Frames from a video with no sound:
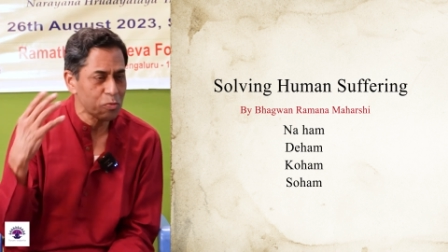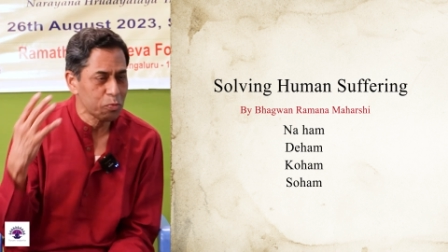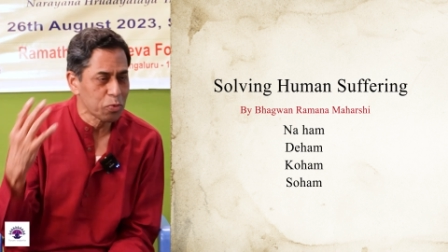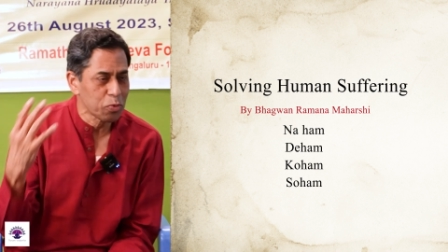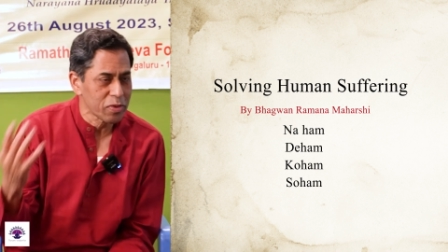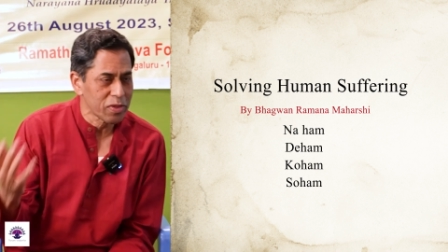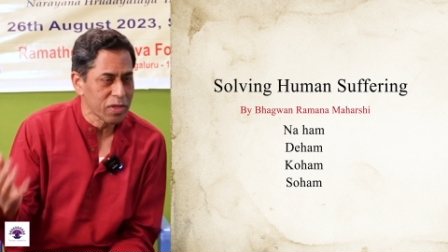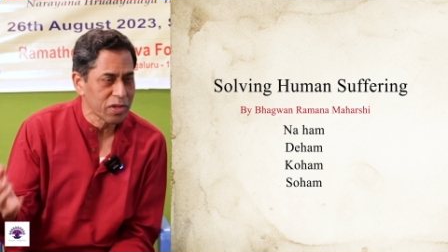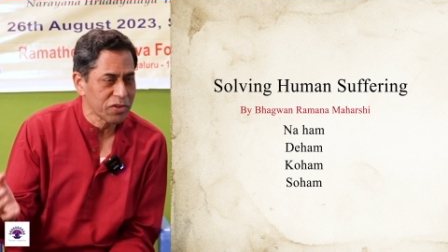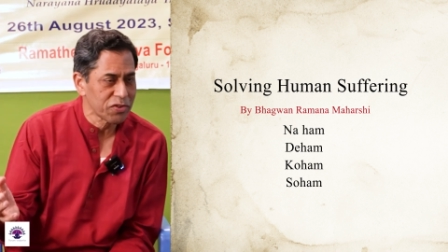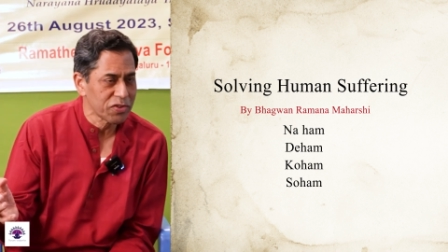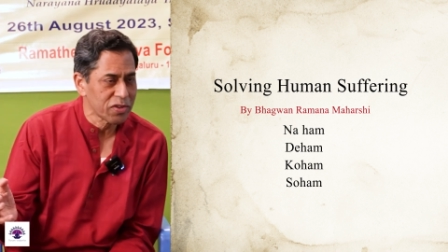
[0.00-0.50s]

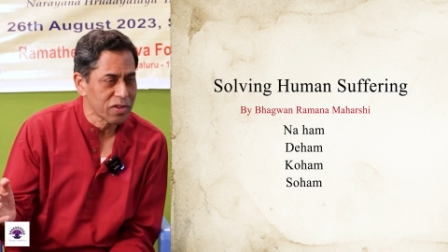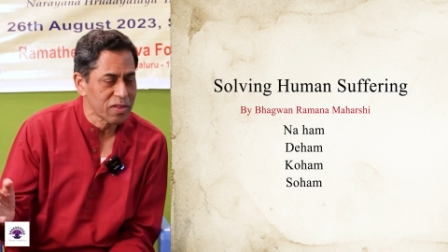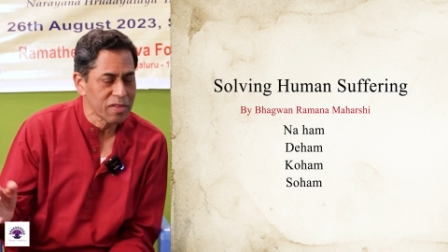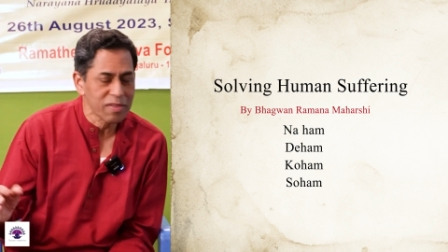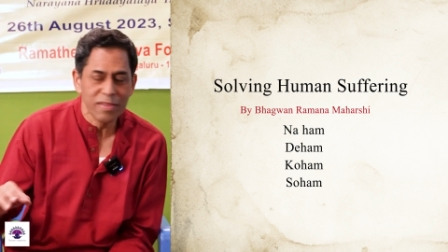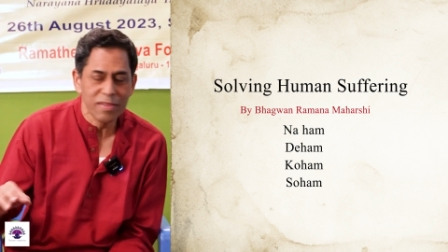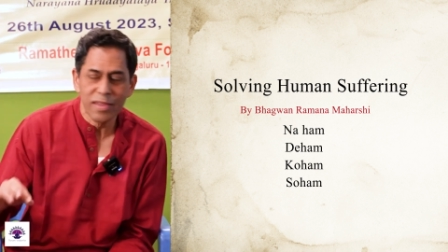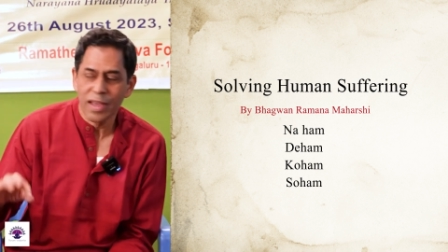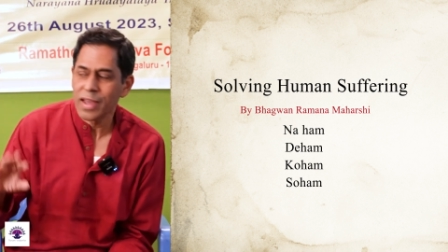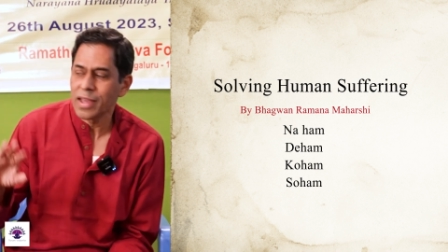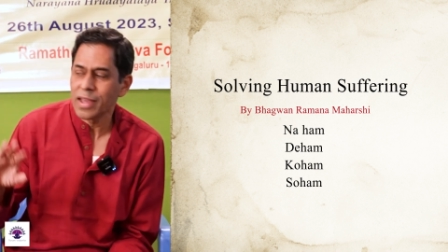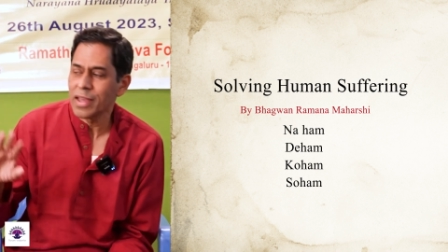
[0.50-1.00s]

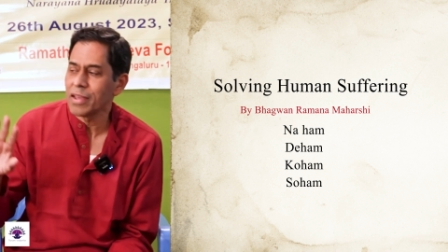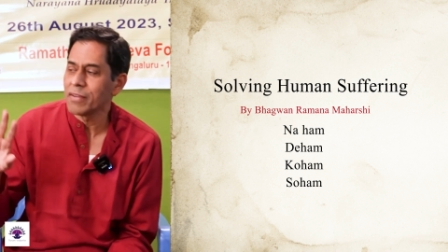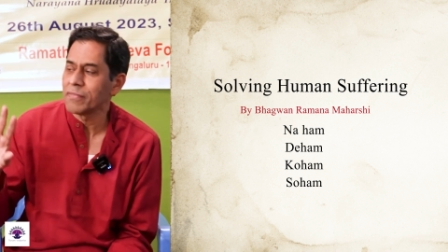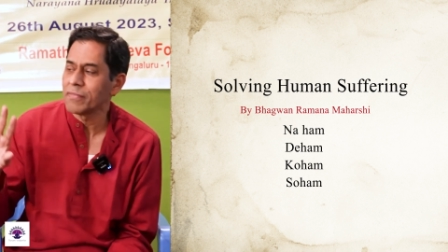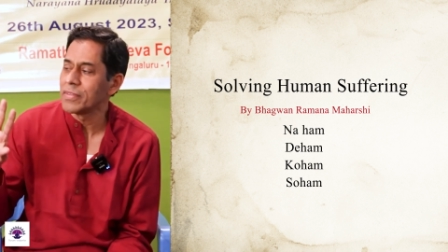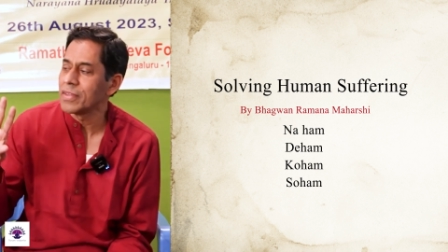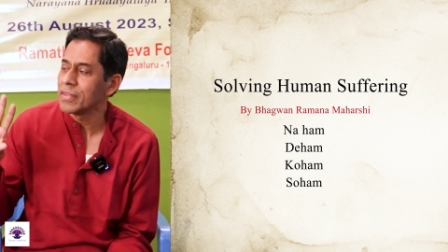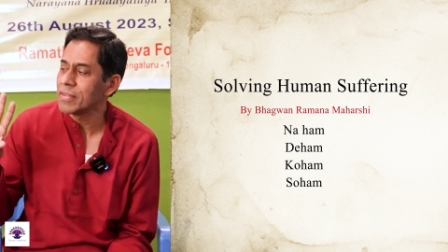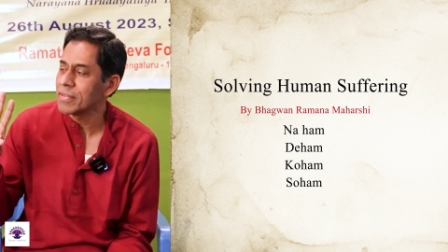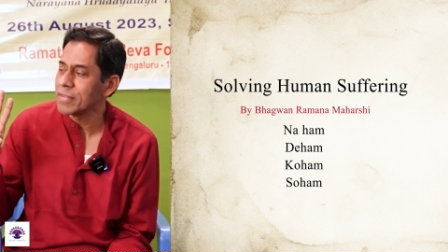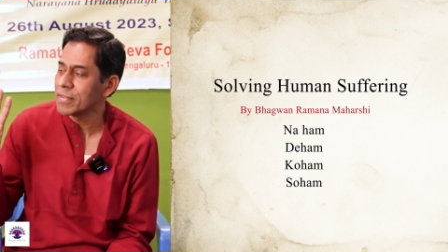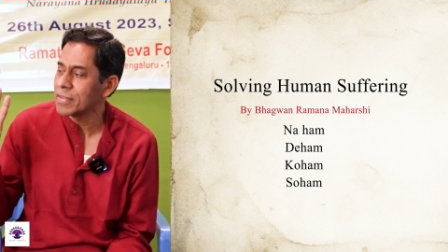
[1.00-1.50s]
possessions, I have
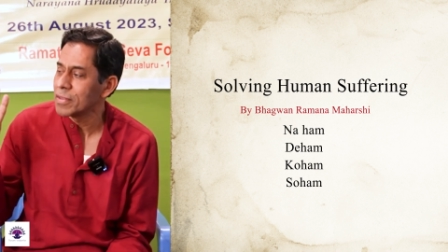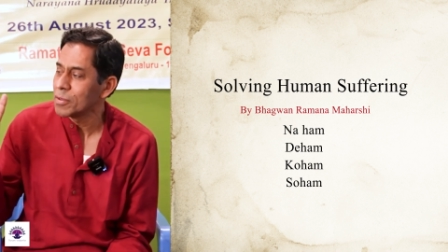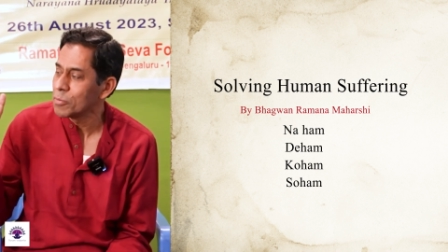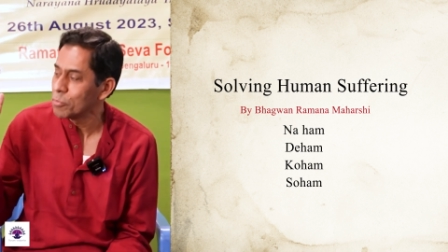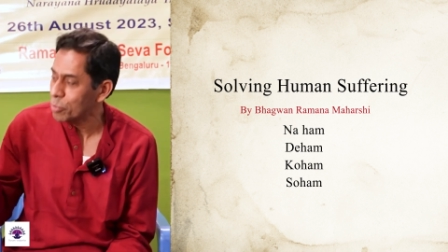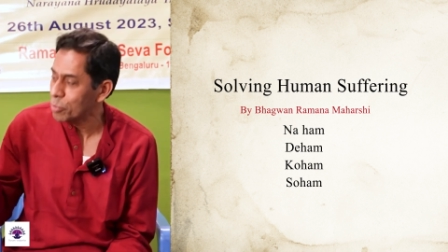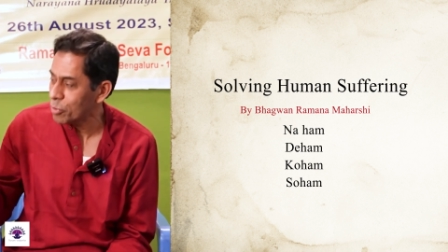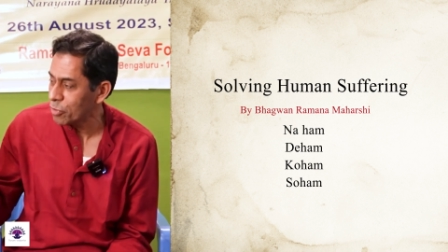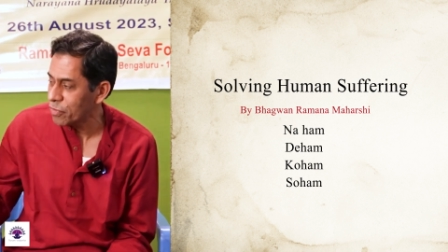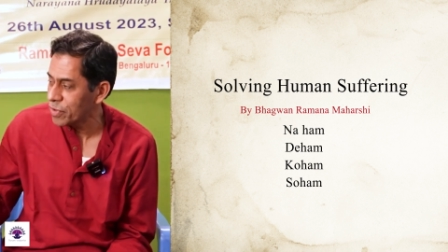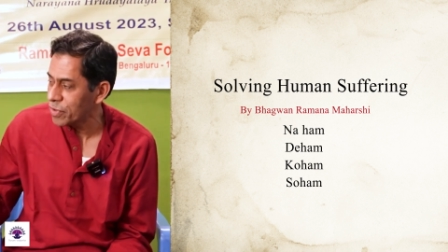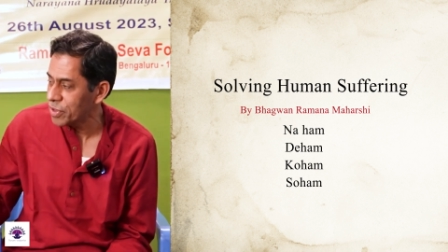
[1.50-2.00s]
this
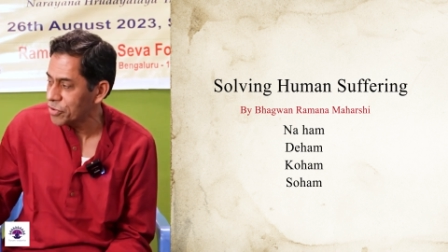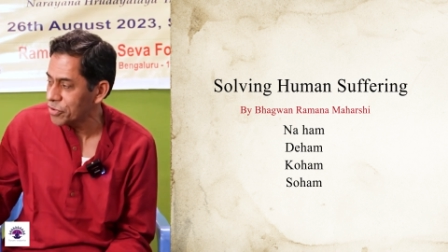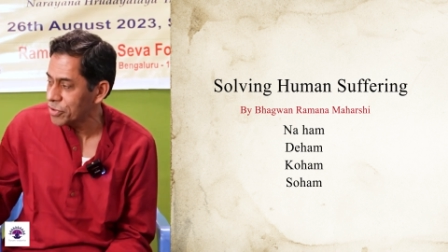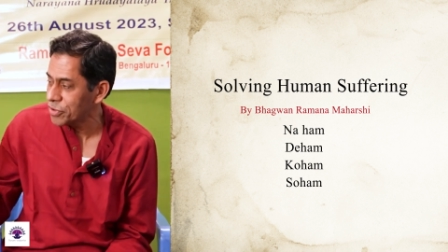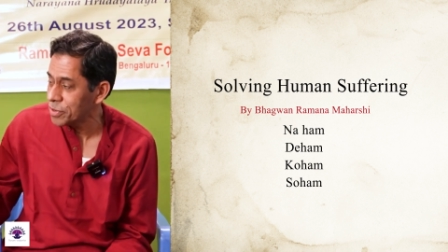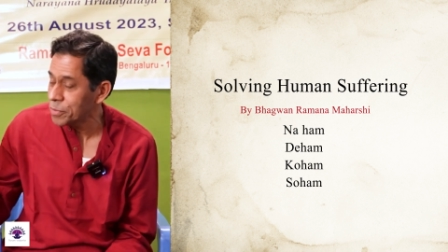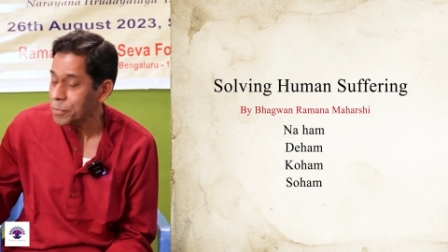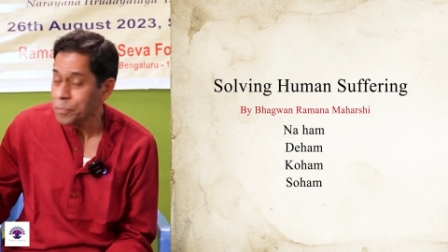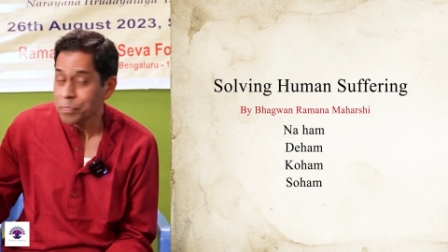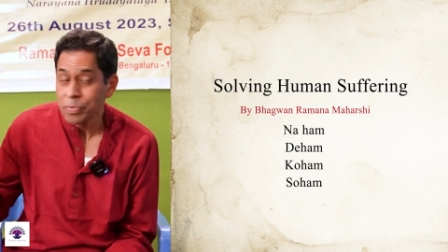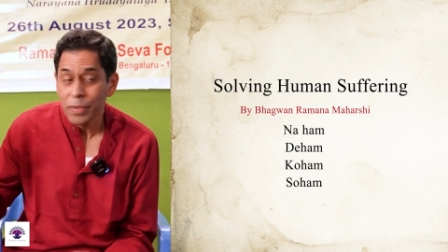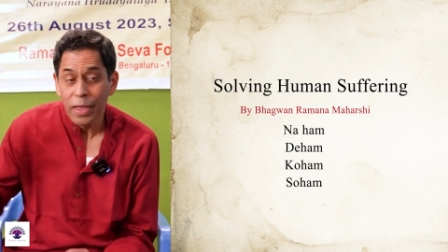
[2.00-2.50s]

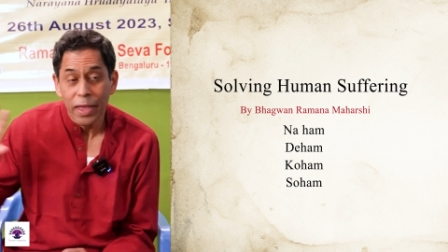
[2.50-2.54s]
profession.